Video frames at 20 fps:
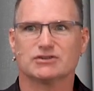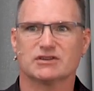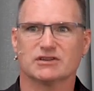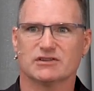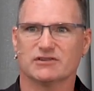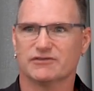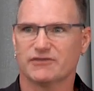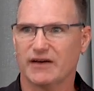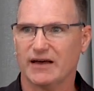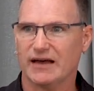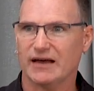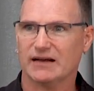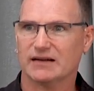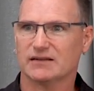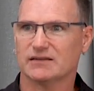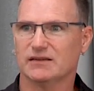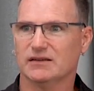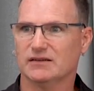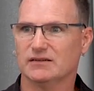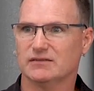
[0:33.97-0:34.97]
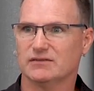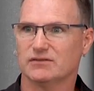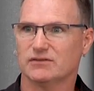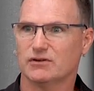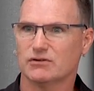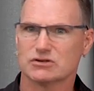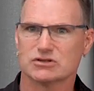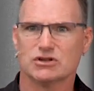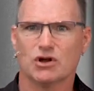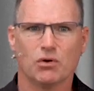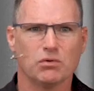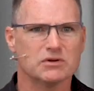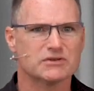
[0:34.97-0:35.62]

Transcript: to the fact that there's no